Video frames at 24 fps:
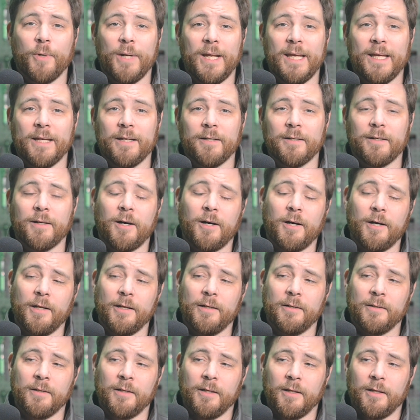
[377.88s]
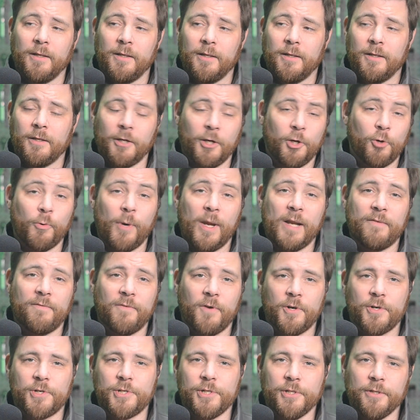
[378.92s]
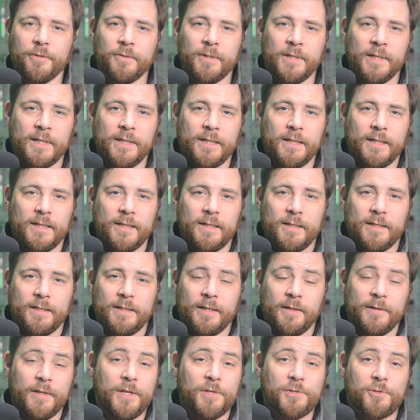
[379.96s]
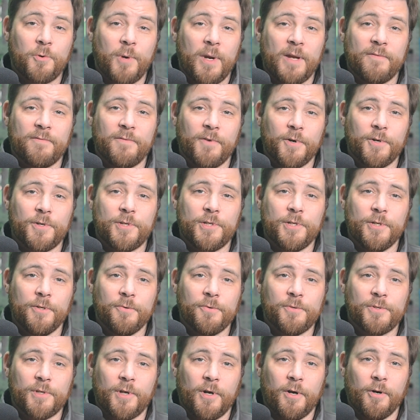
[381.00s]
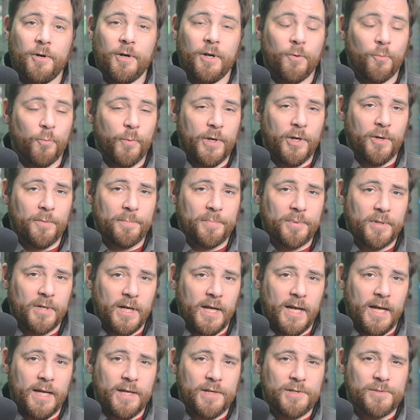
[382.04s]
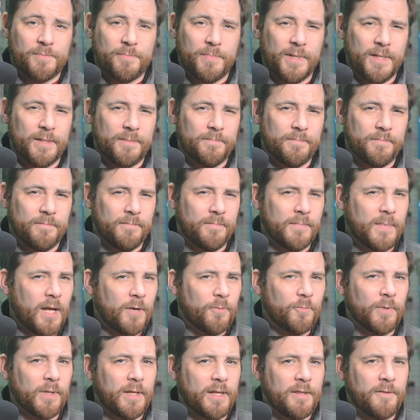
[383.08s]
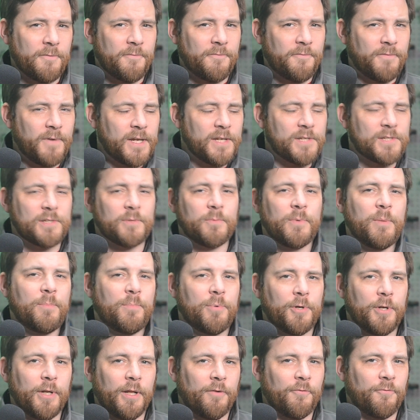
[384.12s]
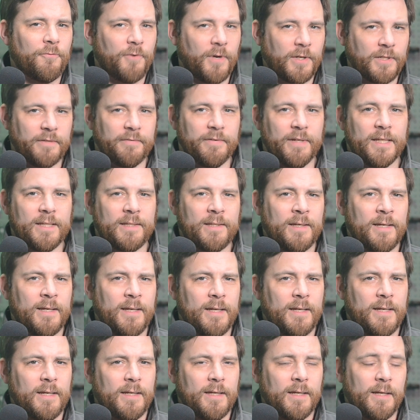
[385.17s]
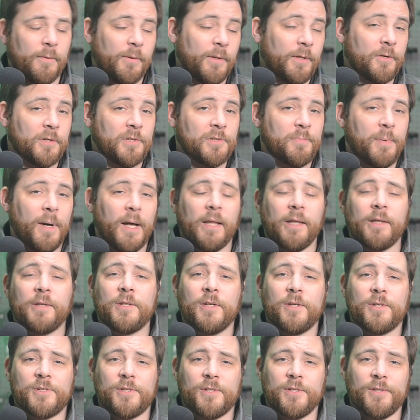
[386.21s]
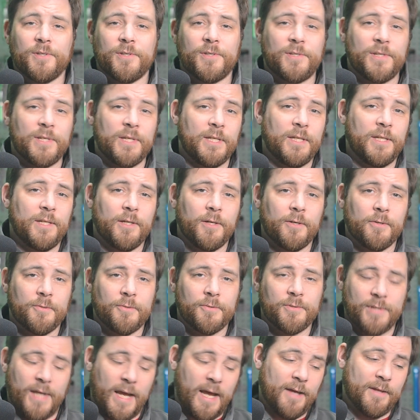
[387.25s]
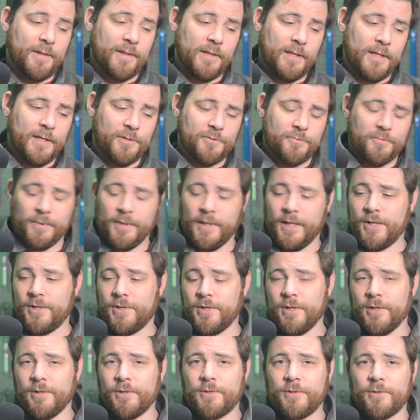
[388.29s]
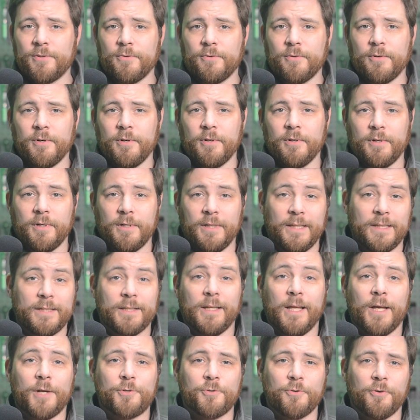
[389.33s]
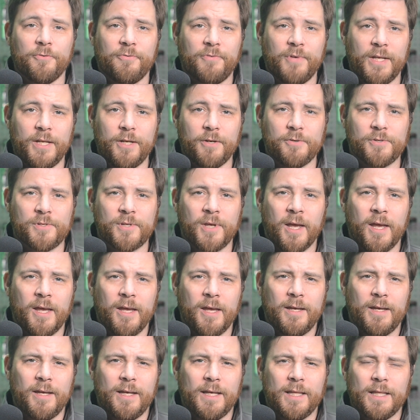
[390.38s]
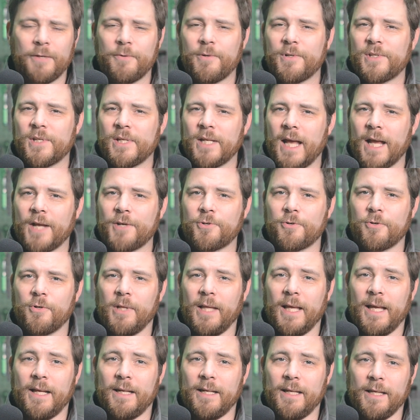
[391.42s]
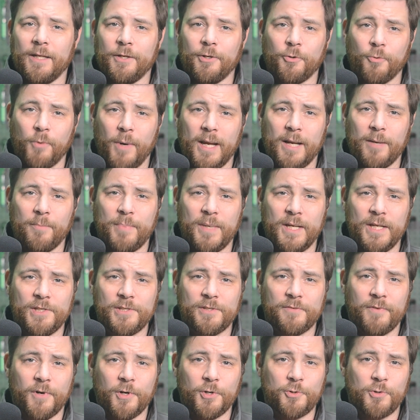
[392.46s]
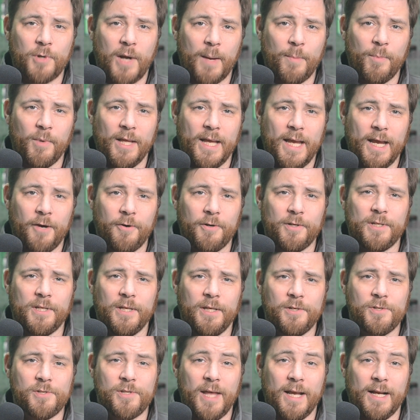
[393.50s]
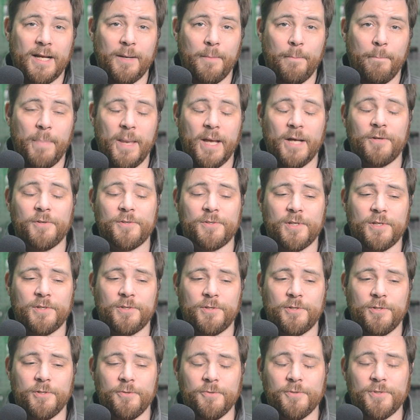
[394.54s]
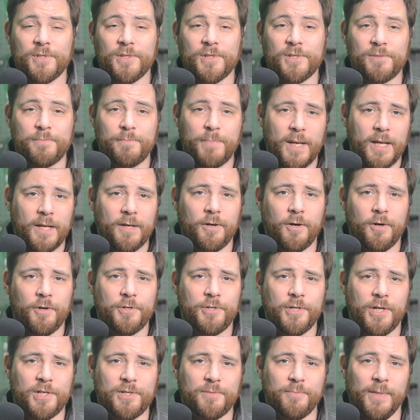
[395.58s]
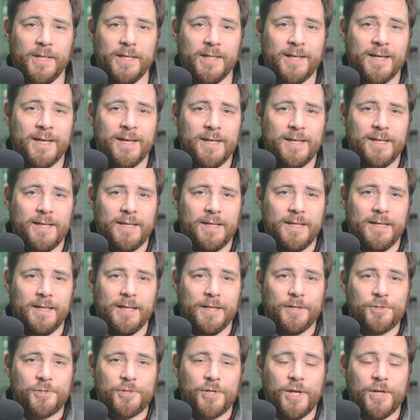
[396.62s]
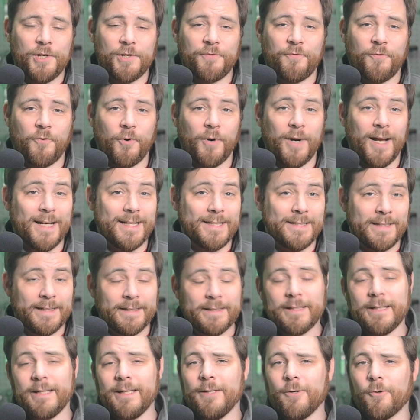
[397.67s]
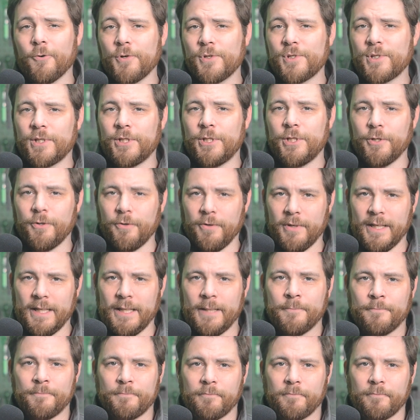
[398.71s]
in on a great virtue. Now, these great virtues are a real prize, but not really the face that we put in front of it. And whether it's politicians, CEOs, athletes, religious, or intellectual figures, there is a natural and ingrained piece of our tribal heritage that compels us to suspend our judgment in exchange for identity or security.